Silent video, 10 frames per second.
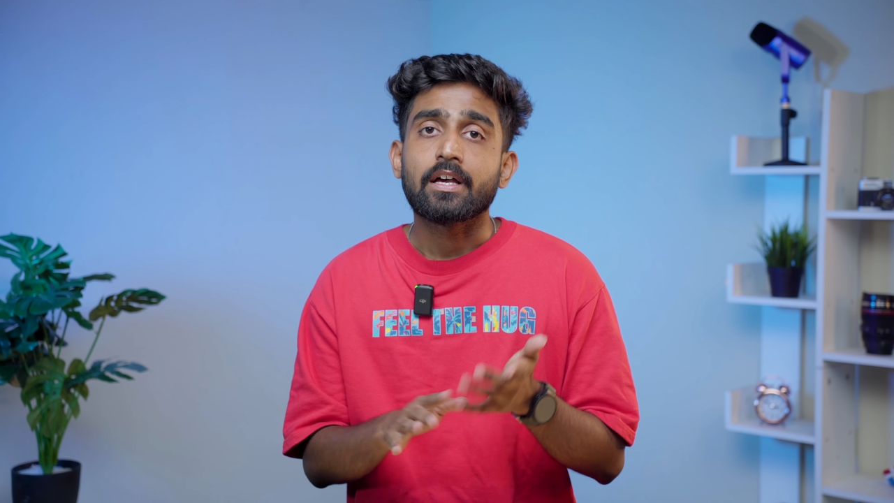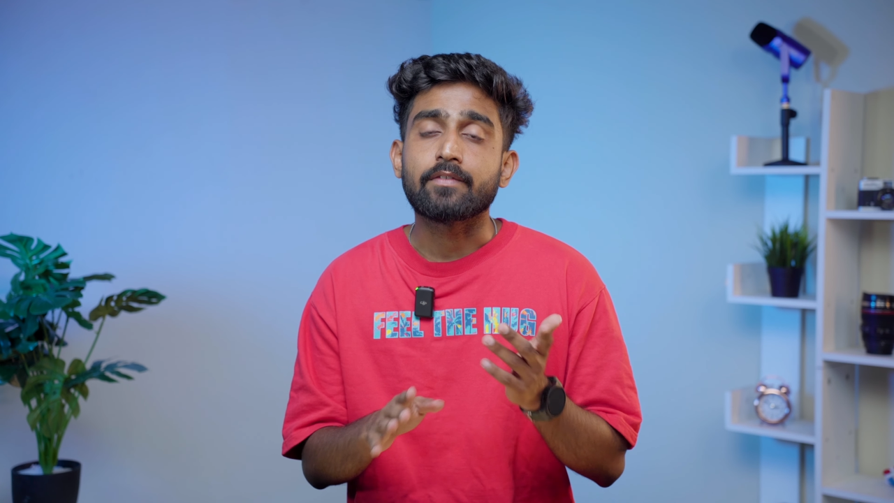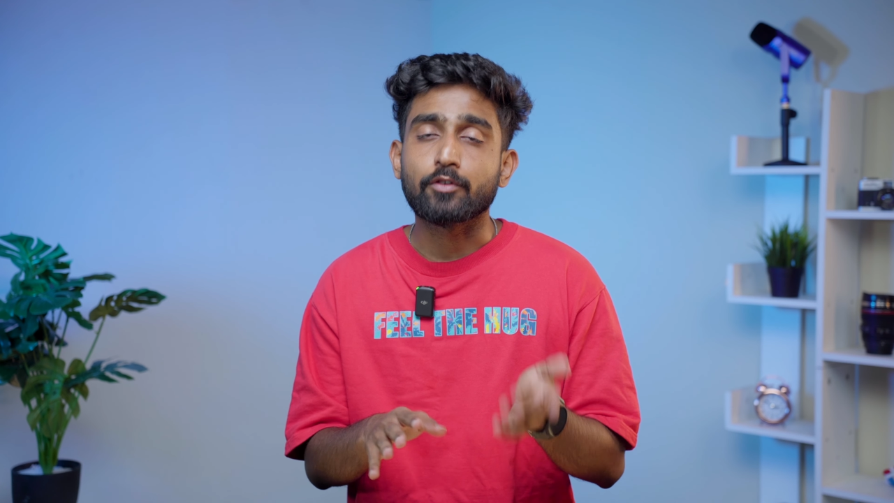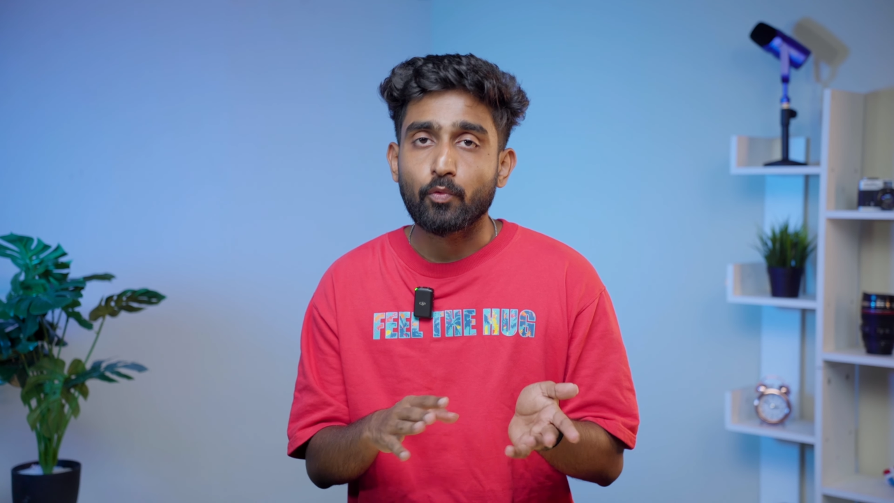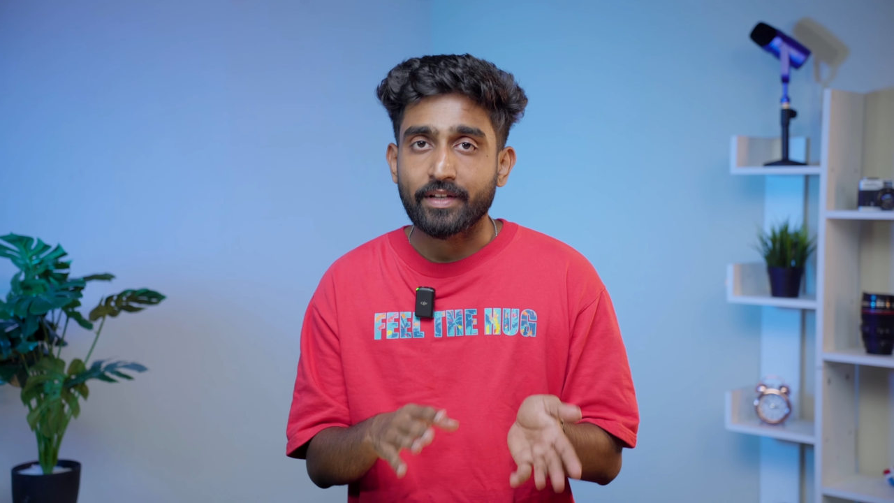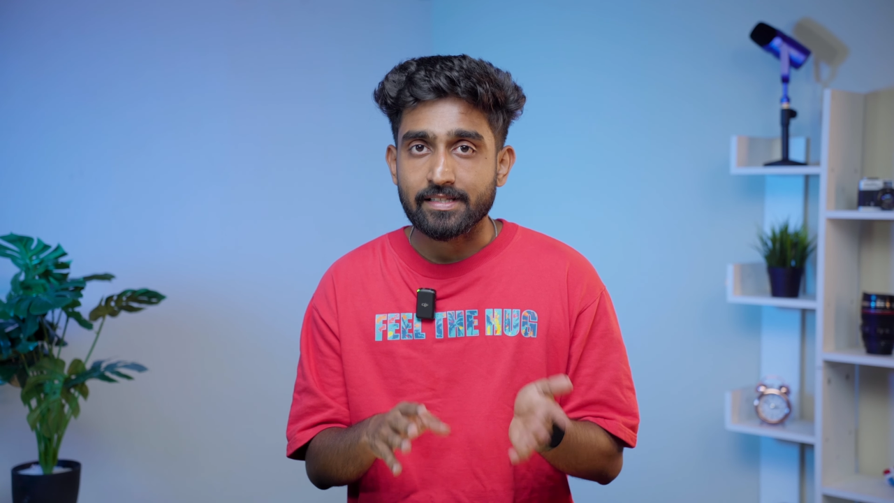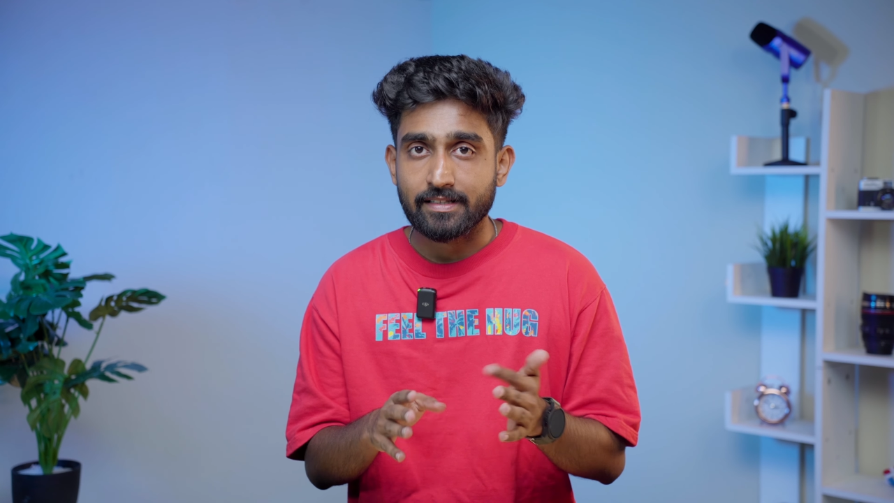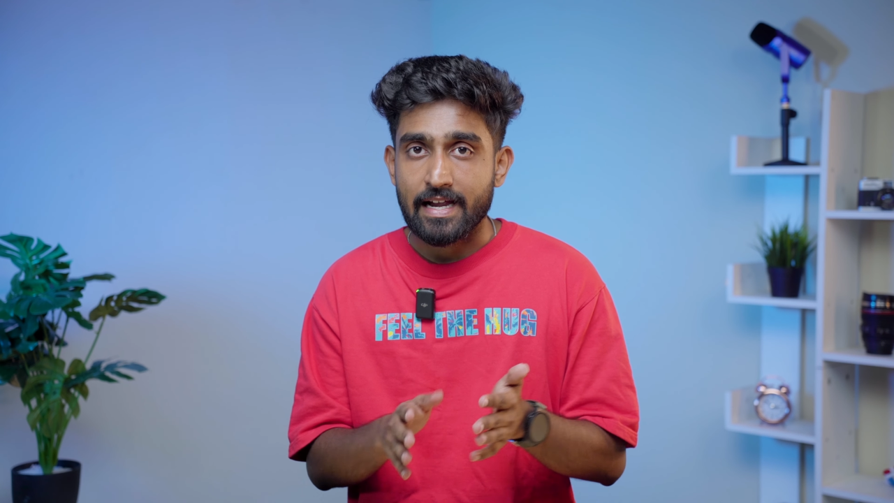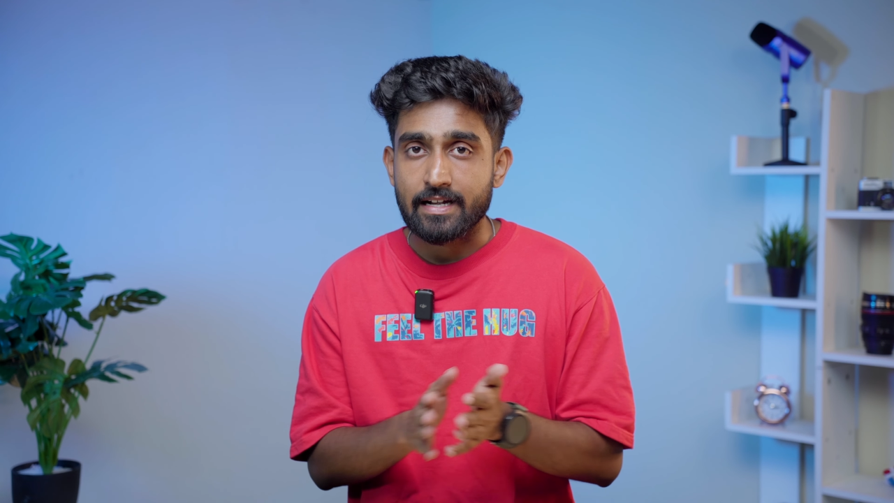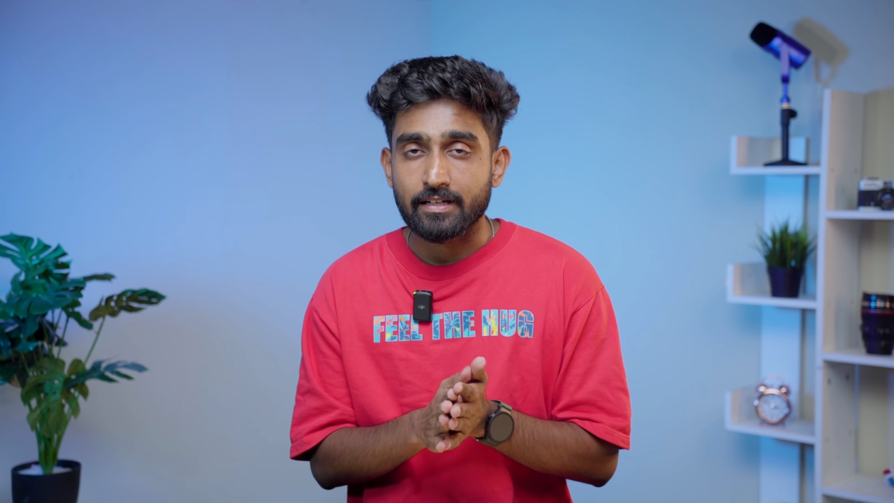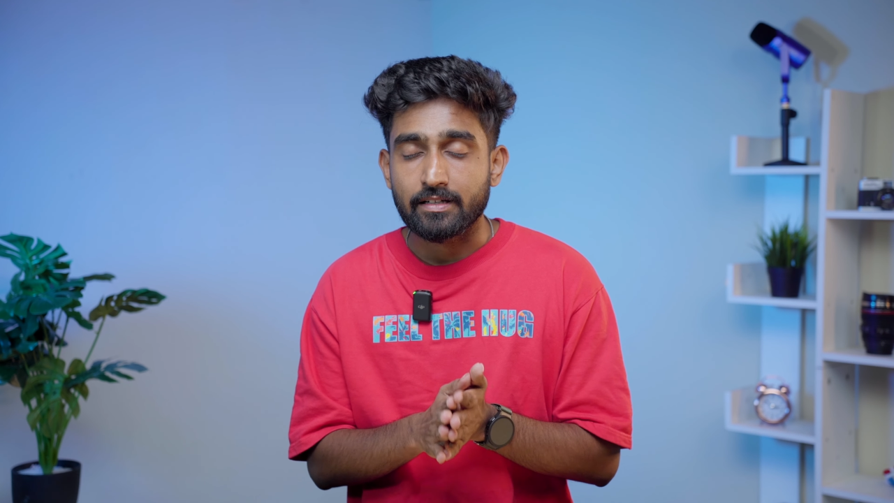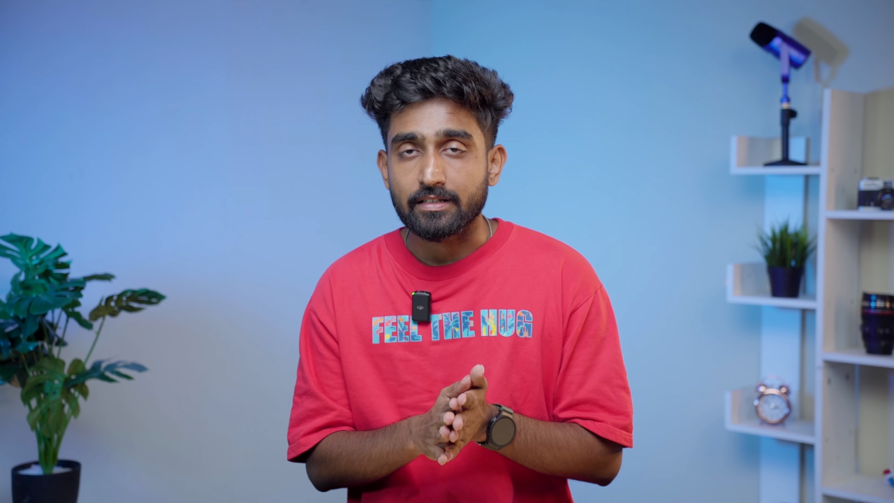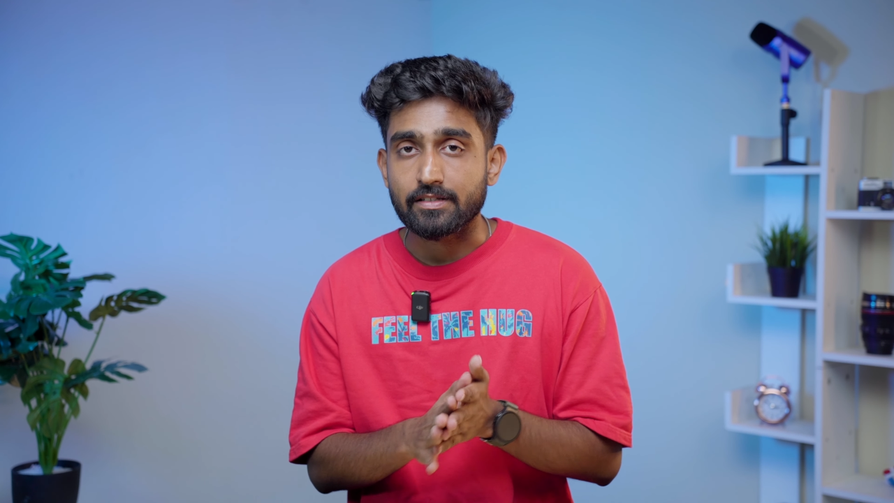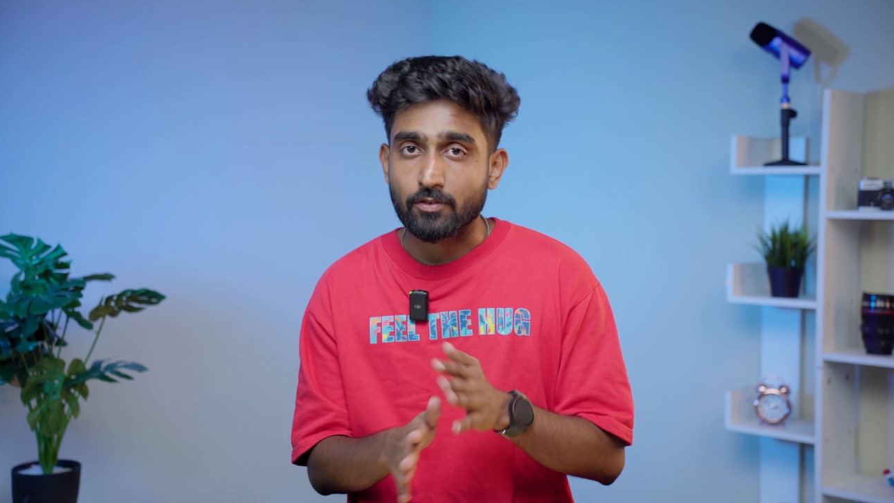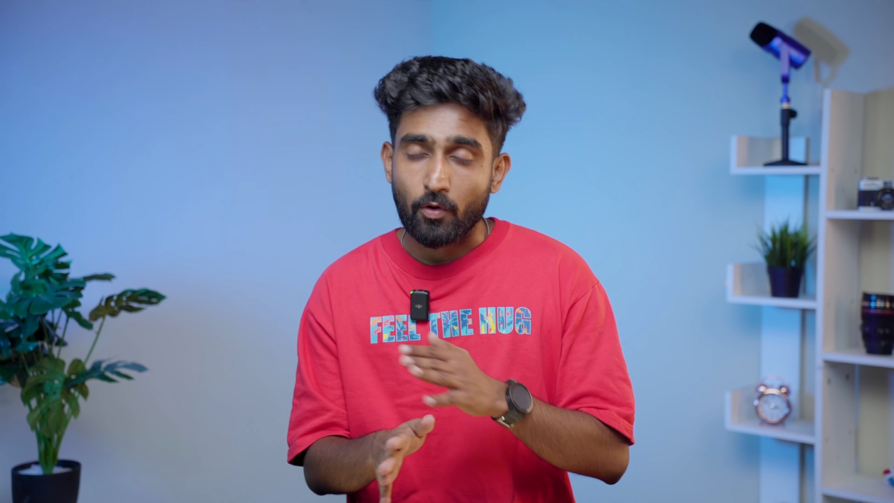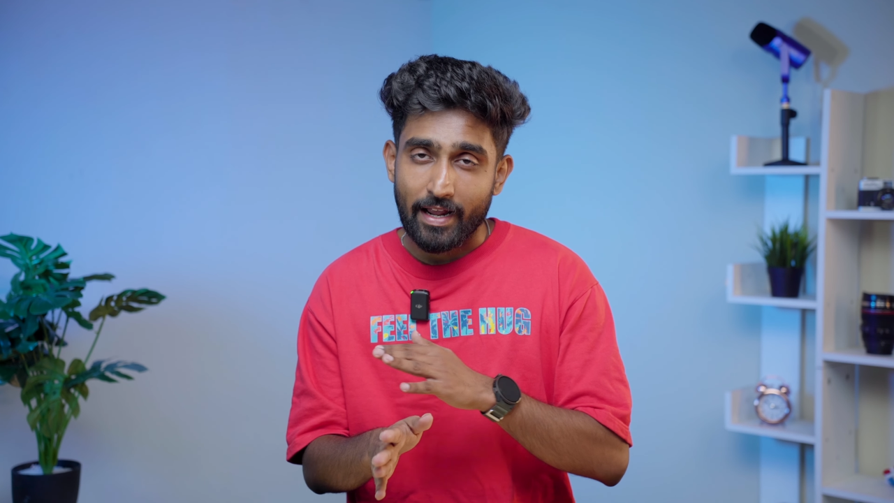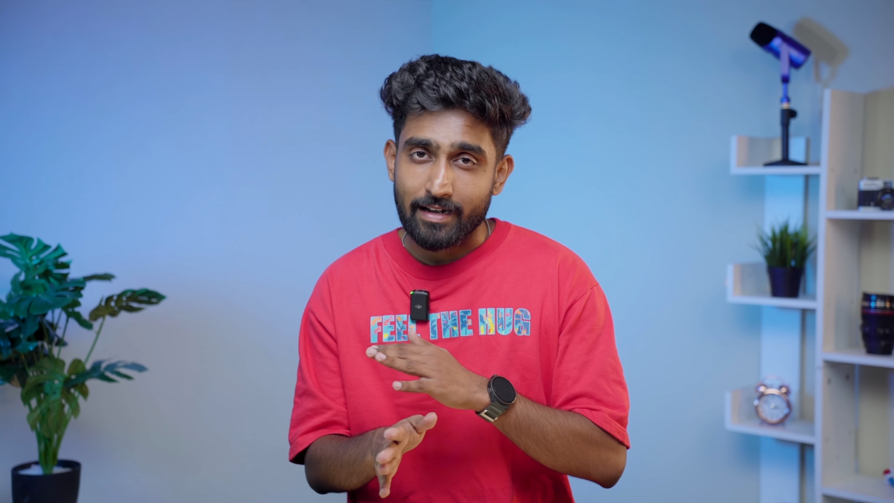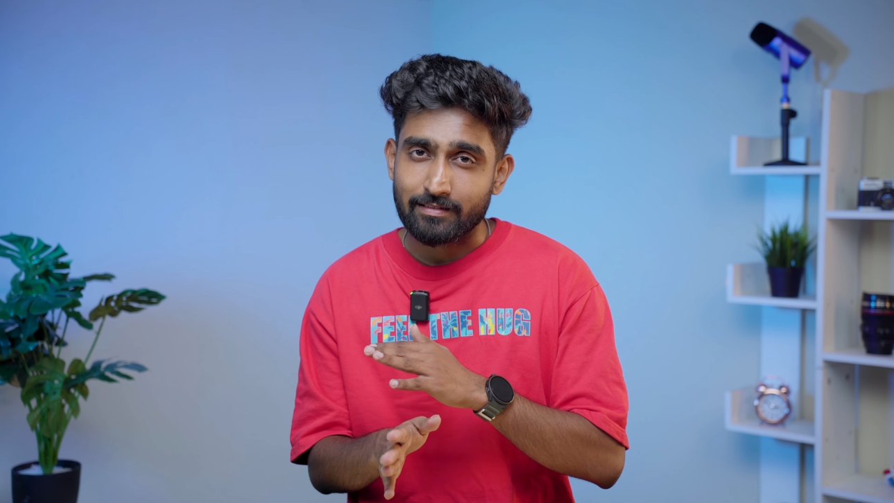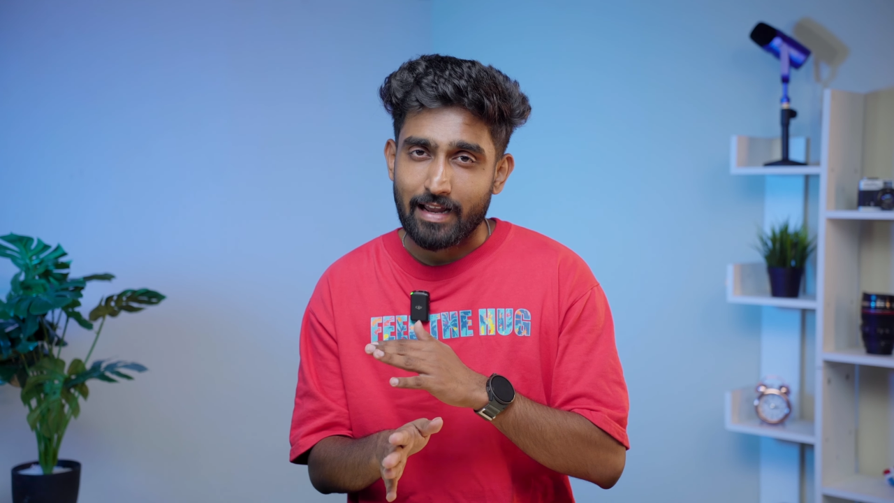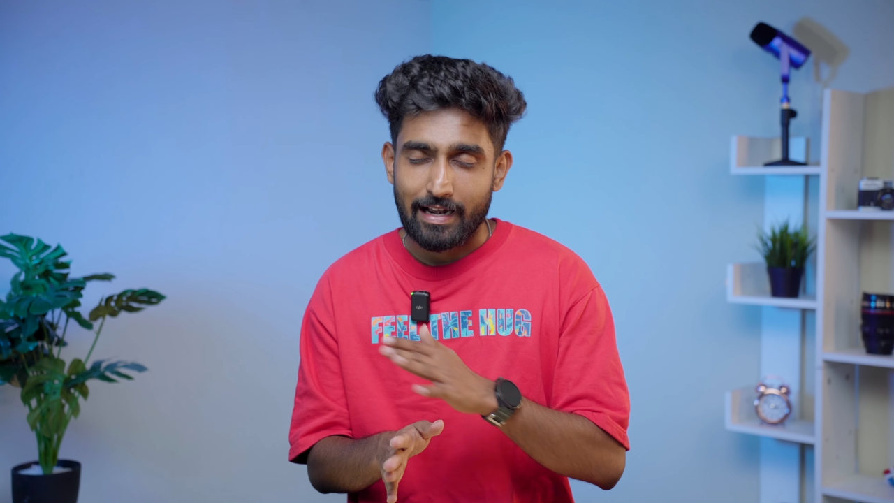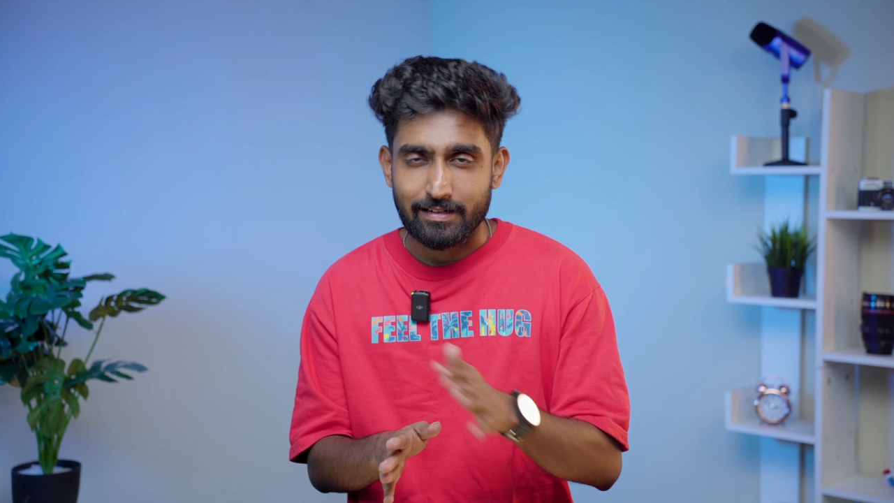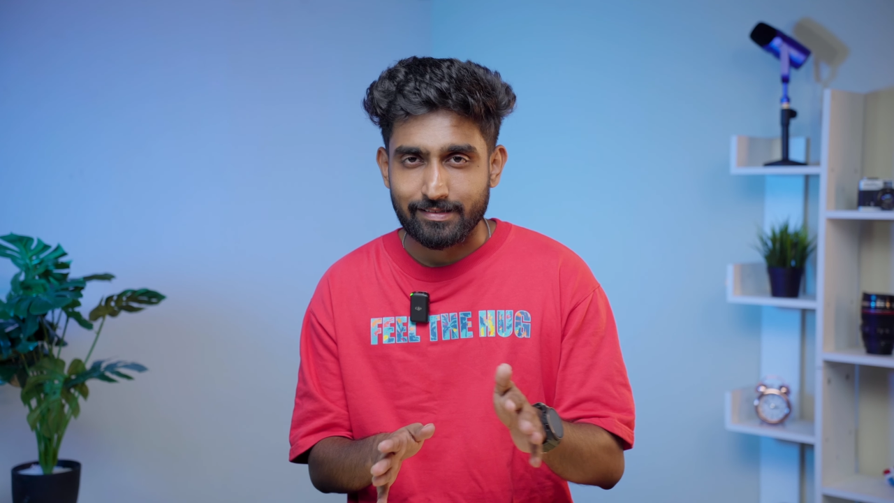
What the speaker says: Even though we can slide it, it's not an alert